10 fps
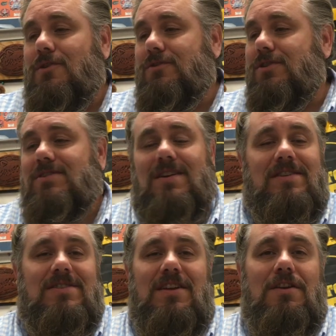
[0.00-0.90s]
you just
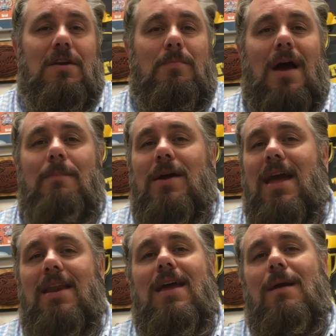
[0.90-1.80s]
continue to
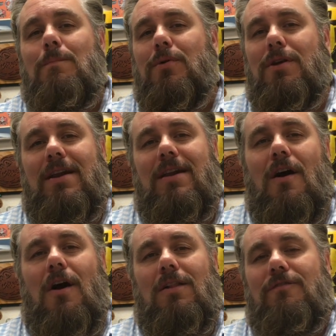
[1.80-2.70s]
propagate it and put it in
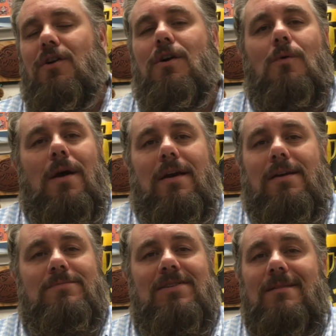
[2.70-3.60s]
all of your
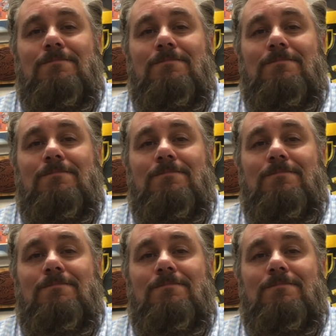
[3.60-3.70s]
aquariums.